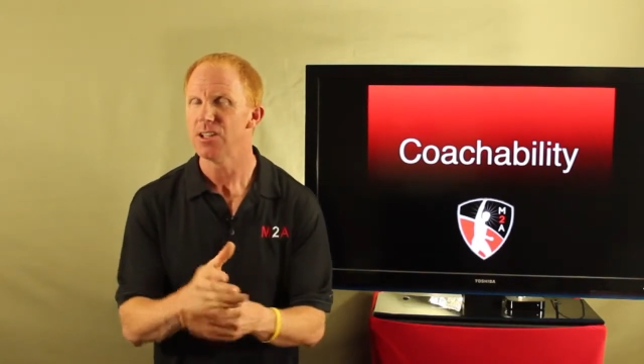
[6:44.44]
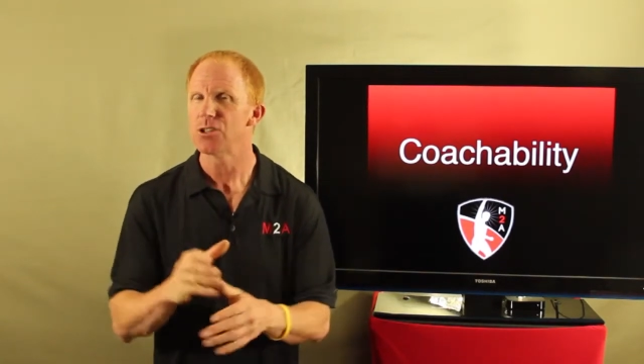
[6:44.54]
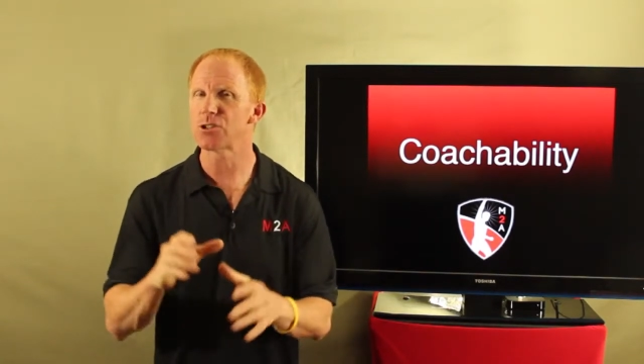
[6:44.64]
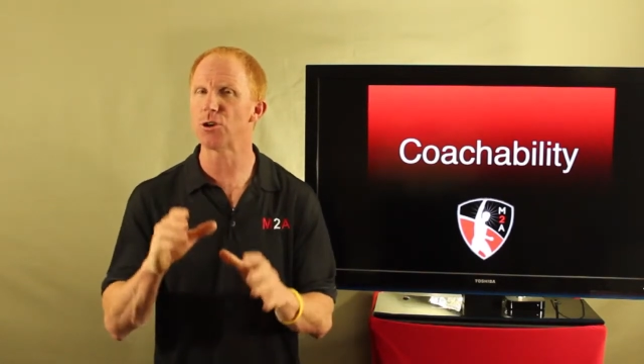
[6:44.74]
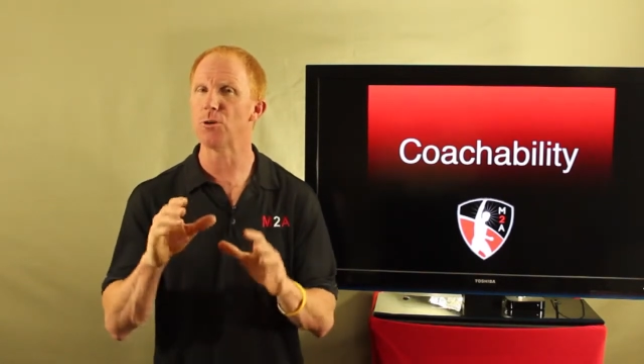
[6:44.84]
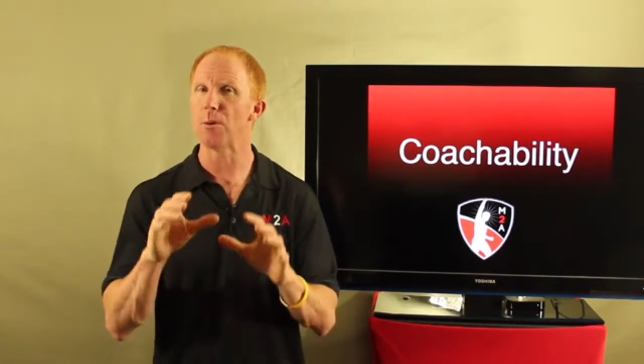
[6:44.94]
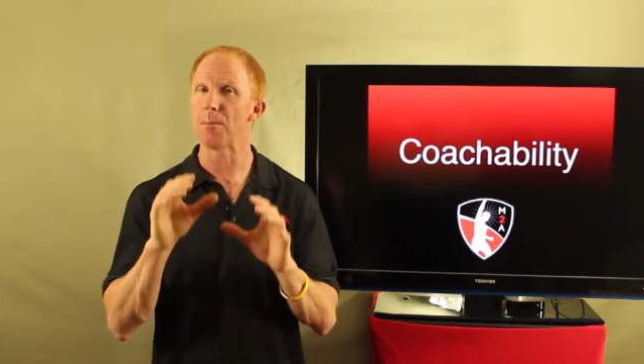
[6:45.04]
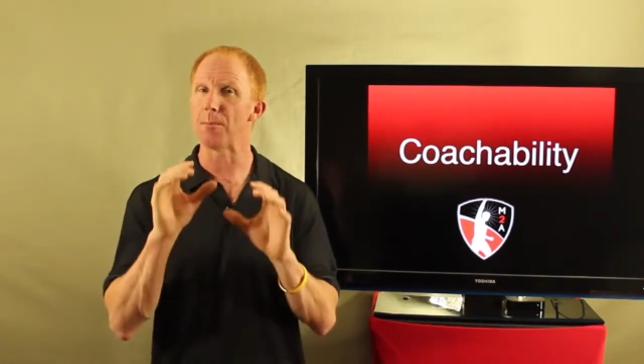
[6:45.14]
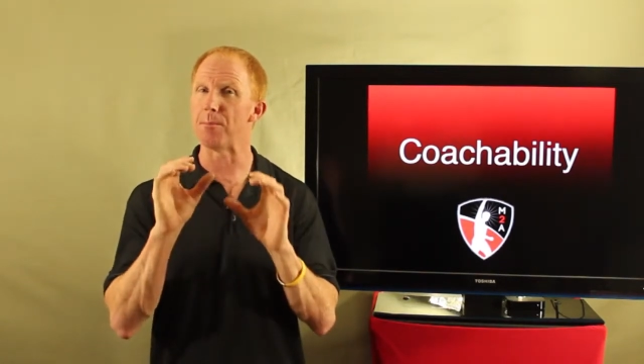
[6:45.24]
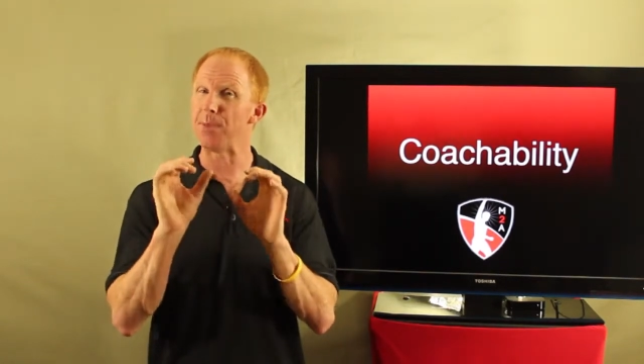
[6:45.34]
So
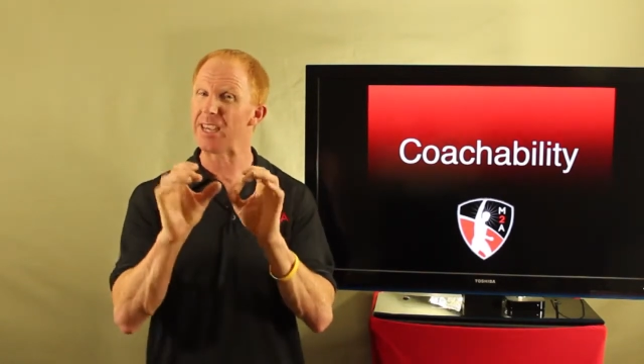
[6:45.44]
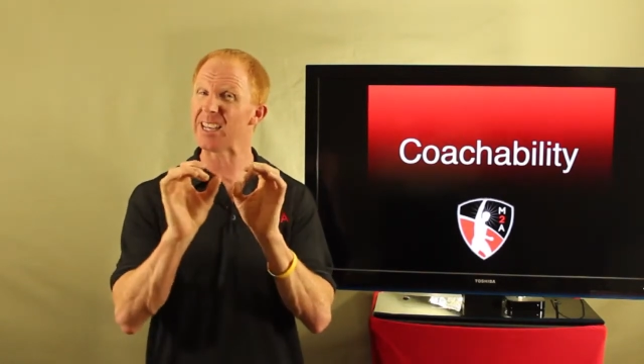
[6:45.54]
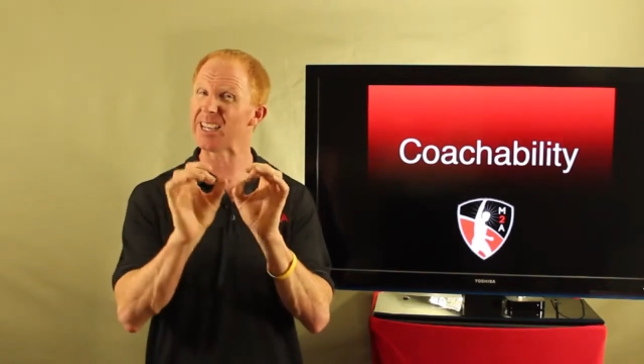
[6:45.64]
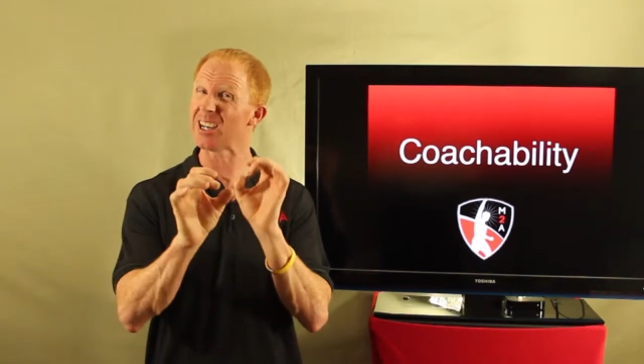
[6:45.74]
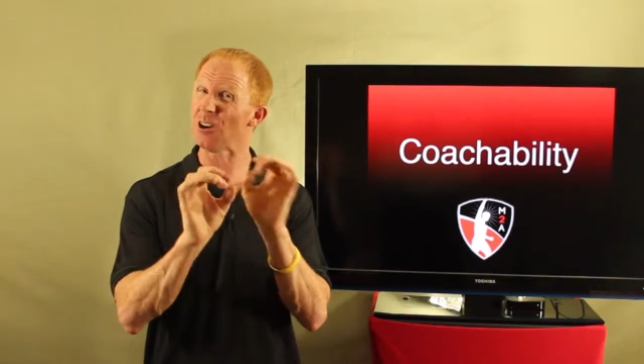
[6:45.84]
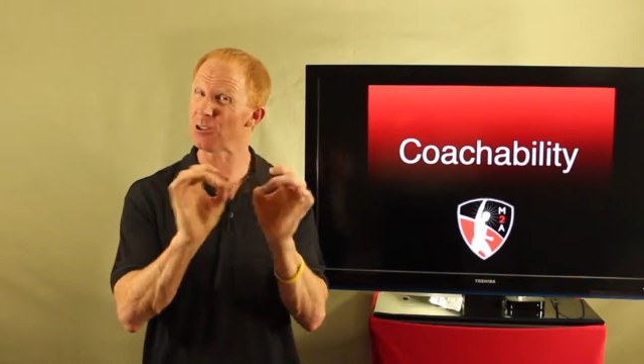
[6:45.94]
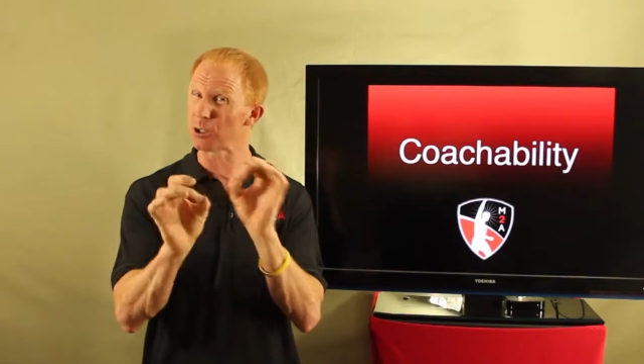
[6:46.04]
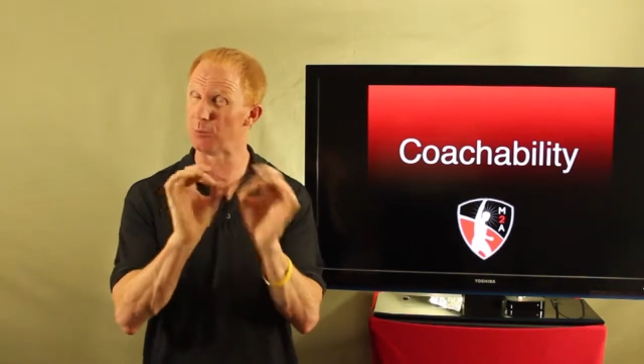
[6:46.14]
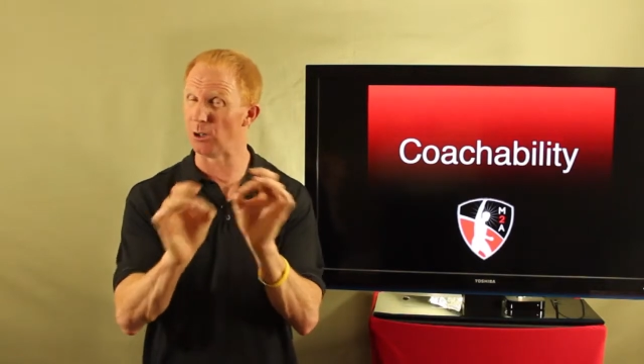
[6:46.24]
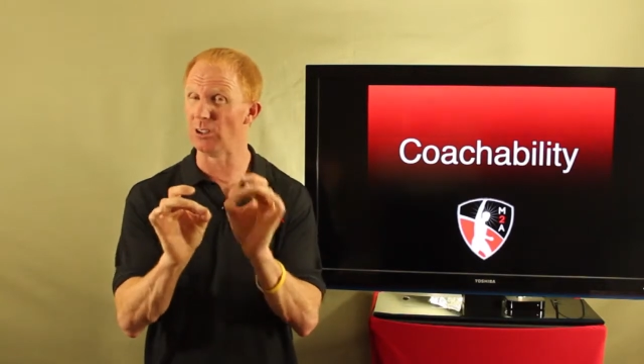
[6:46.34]
being
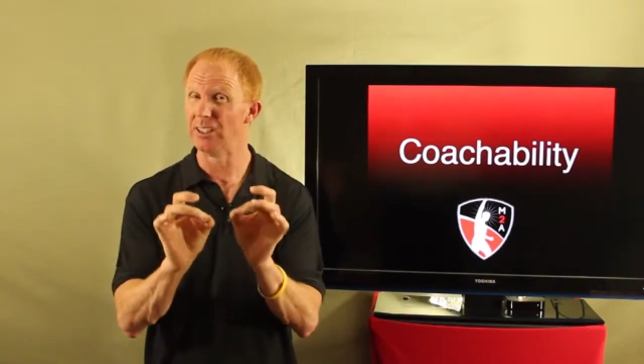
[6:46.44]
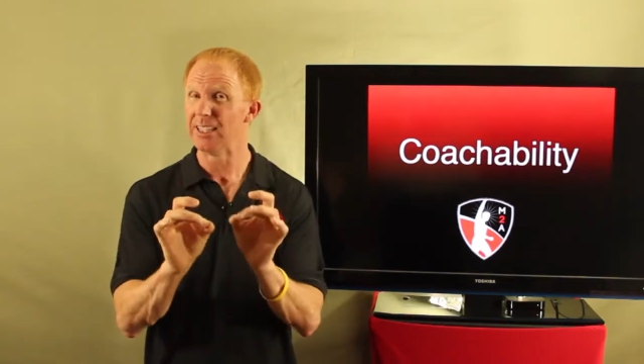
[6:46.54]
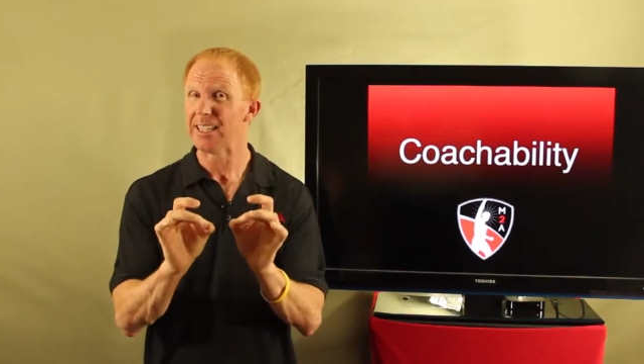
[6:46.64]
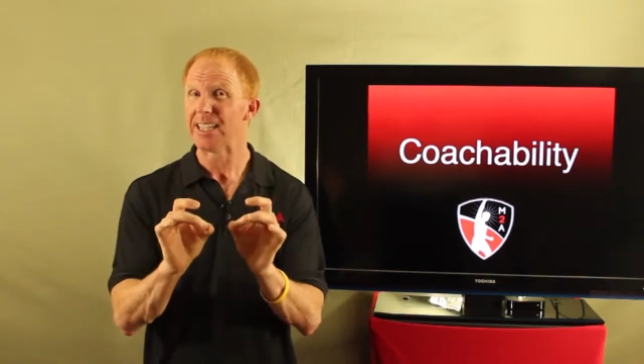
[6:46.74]
coachable,